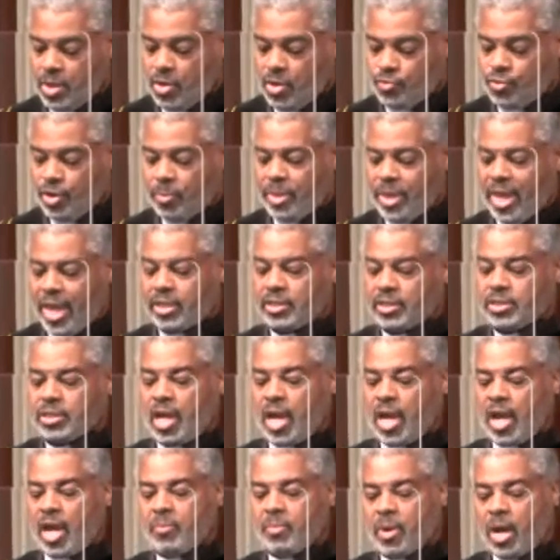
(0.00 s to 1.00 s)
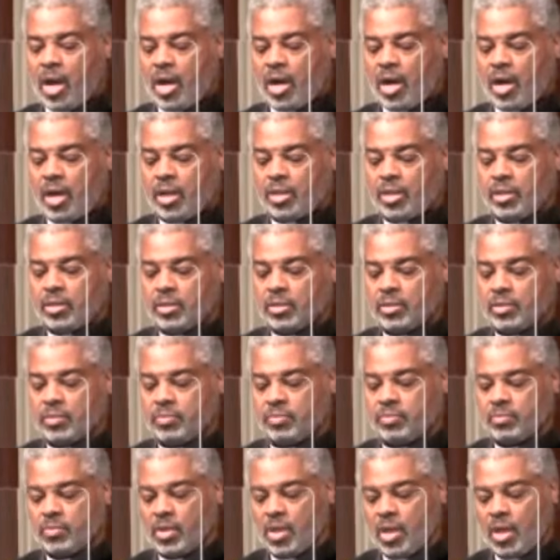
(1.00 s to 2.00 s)
From that time on,
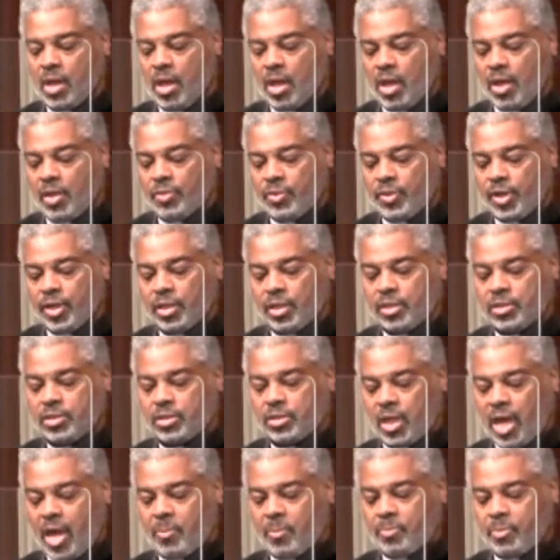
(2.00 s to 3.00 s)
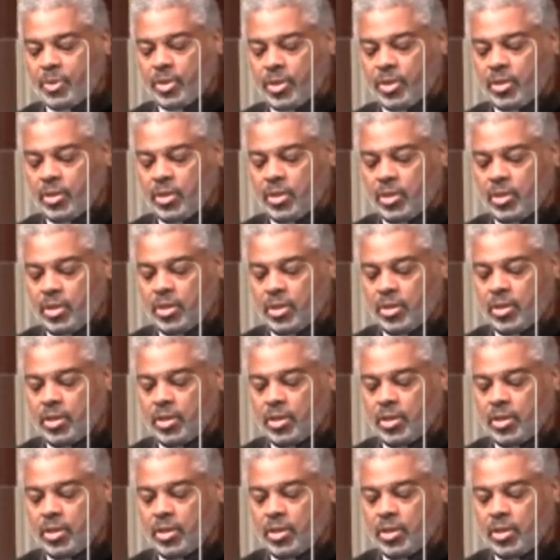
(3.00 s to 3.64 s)
the disciple